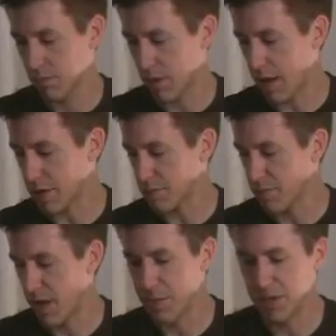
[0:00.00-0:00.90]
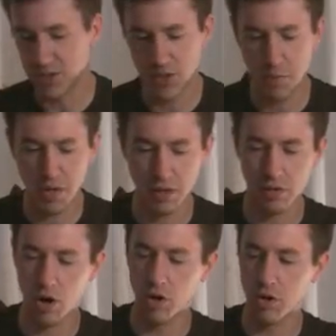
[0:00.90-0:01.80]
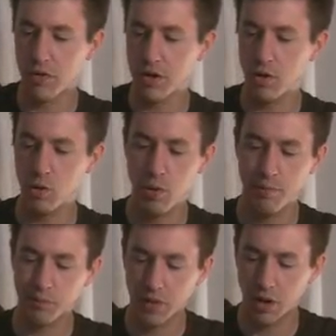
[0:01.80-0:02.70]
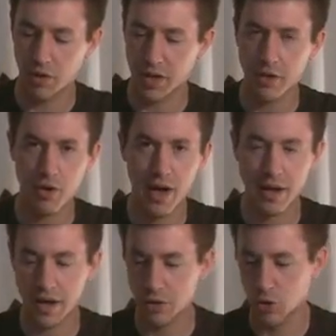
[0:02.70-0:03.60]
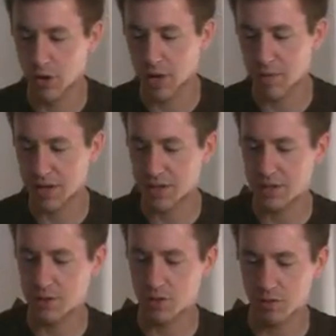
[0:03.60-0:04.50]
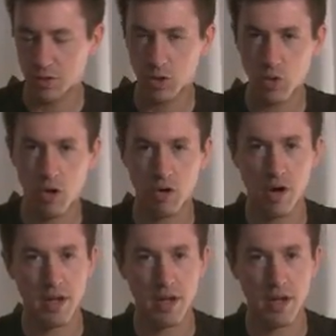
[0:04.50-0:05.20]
I may be steeping longer than you. On the other hand, I do like my teas stronger. I